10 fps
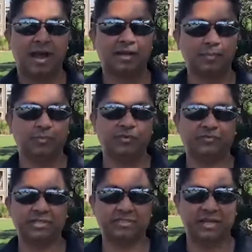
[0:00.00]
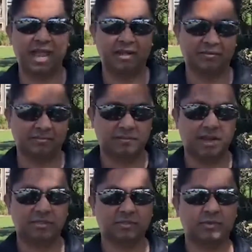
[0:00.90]
Unimproved is the land,
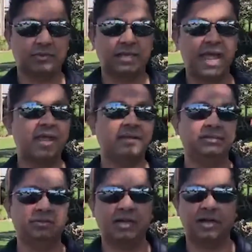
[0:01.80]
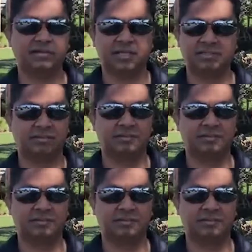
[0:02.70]
right? So land, you can't touch it.